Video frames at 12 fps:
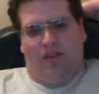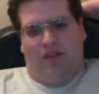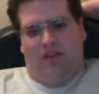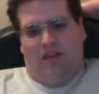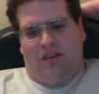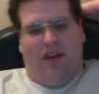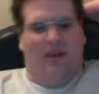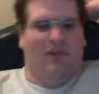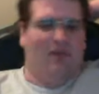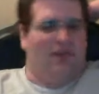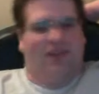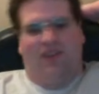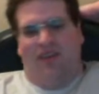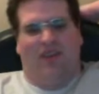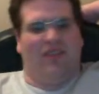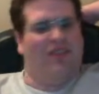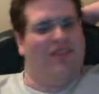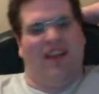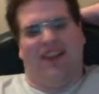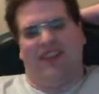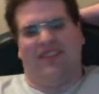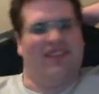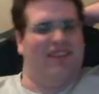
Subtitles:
on and I was all nice